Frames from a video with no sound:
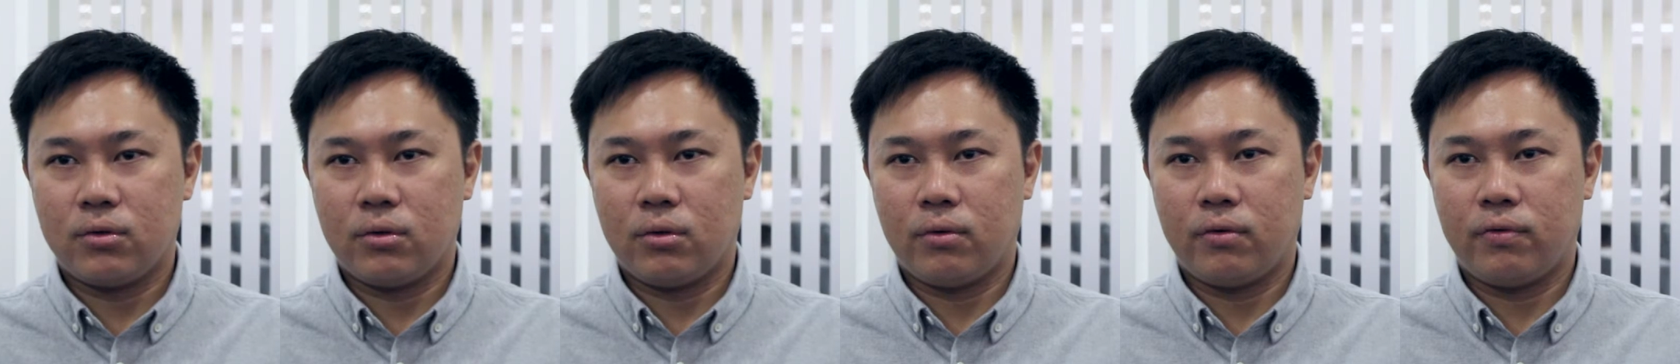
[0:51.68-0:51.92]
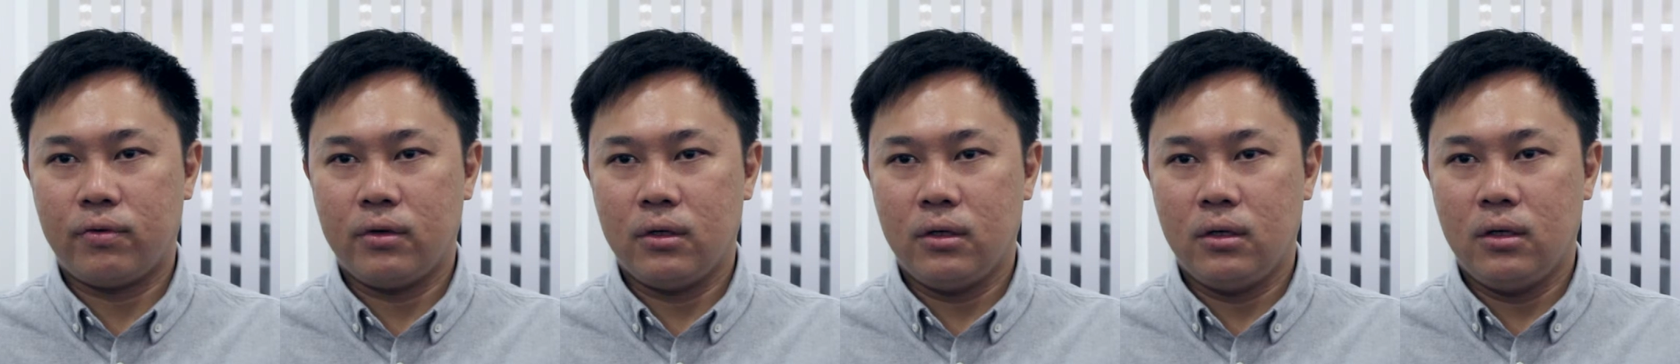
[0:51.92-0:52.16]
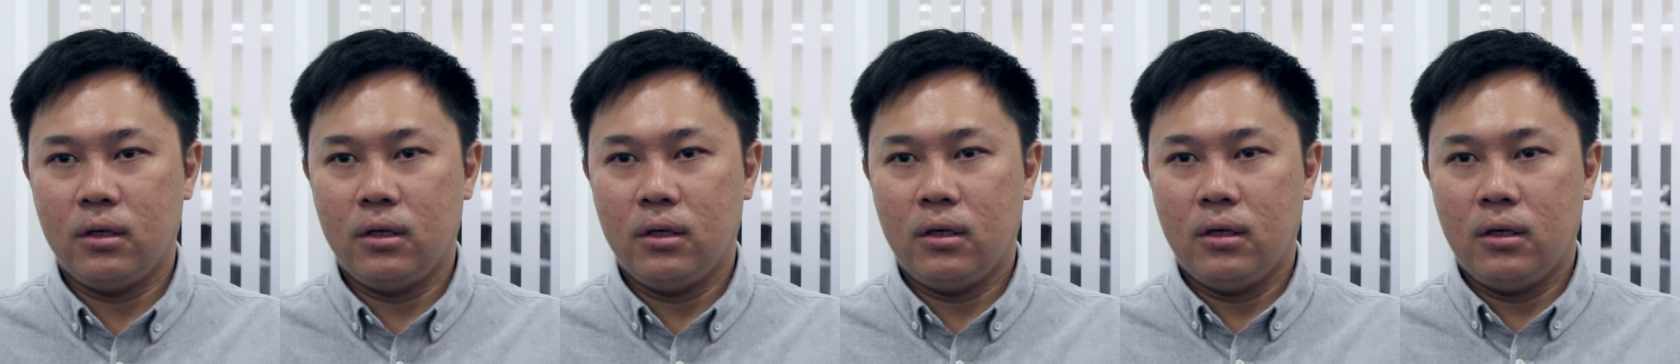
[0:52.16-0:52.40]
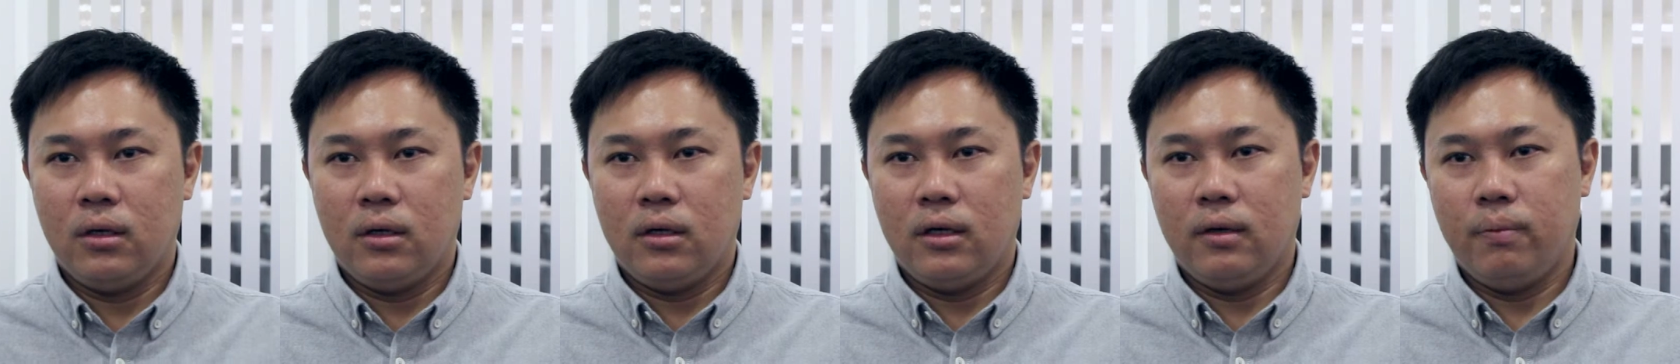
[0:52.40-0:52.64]
growth.
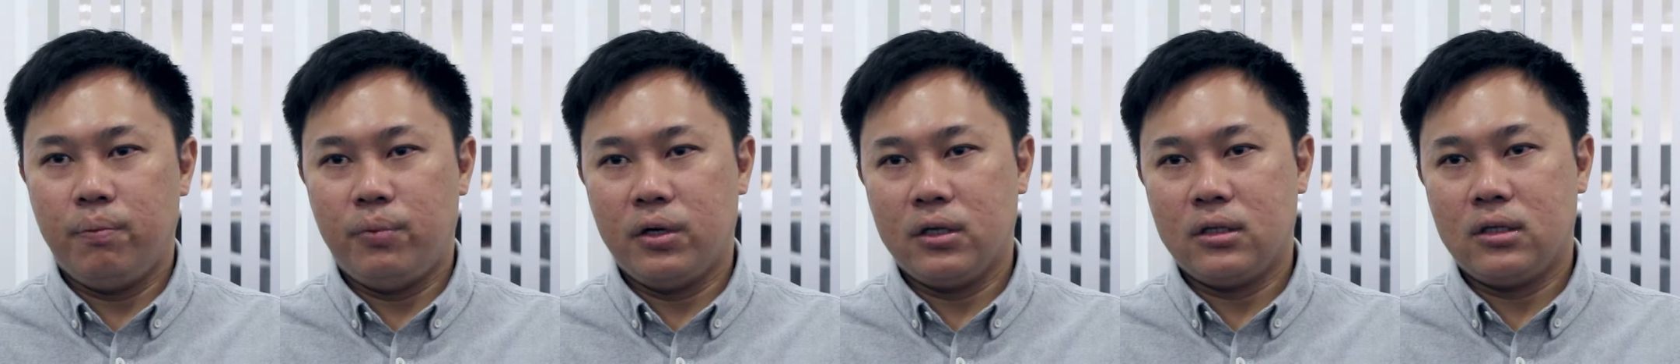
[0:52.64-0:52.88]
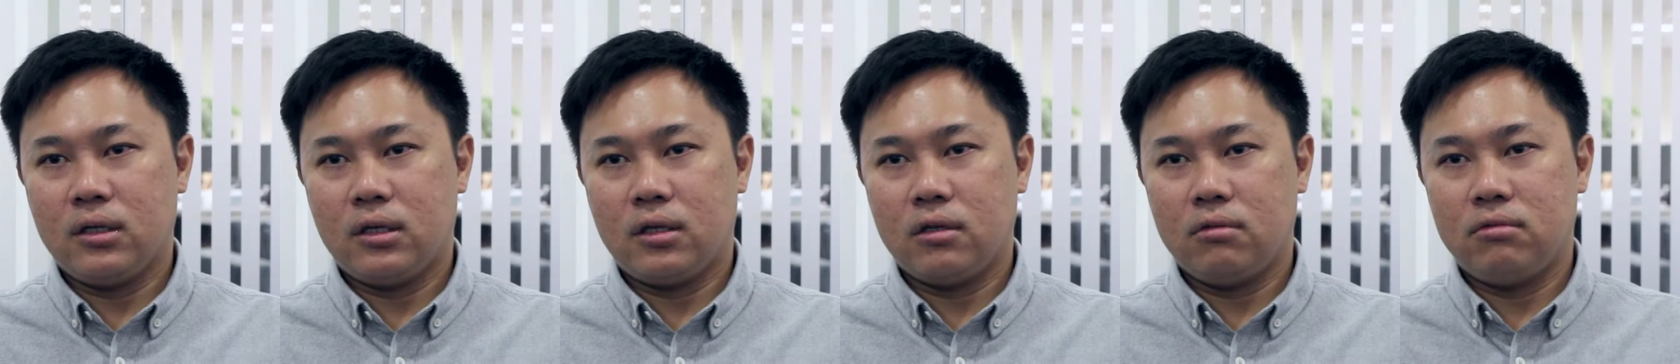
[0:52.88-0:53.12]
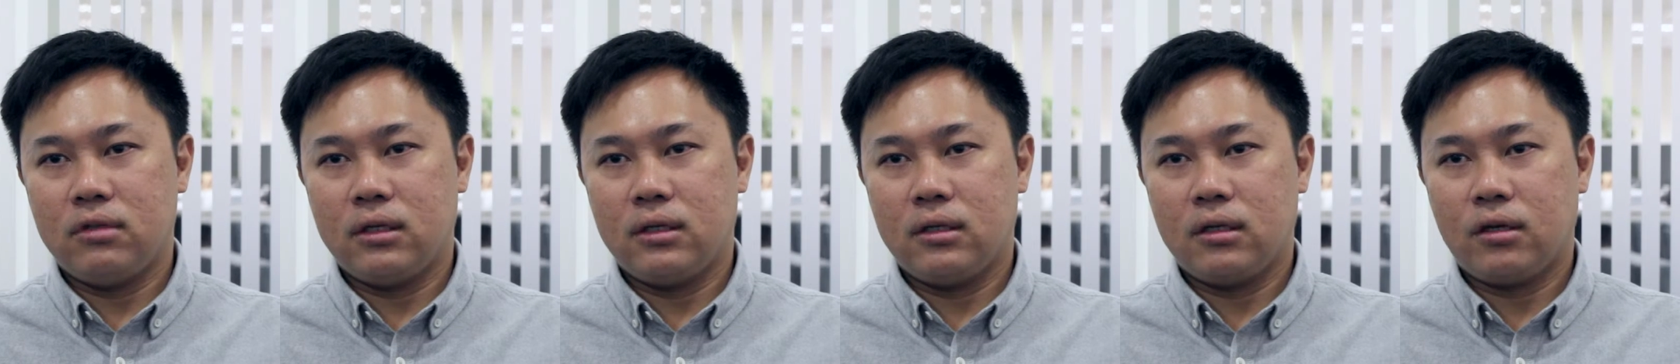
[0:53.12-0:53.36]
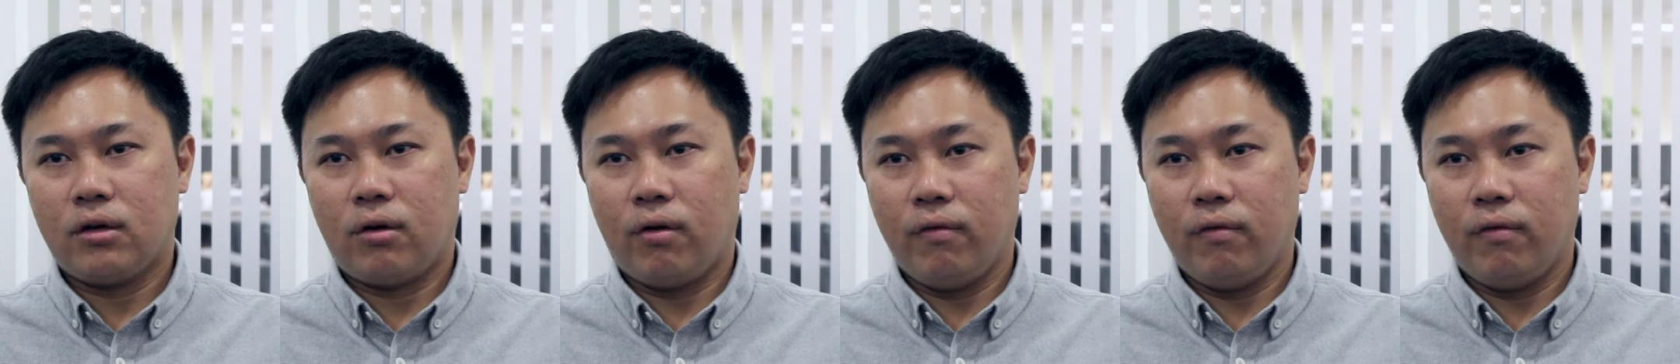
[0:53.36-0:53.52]
In particular,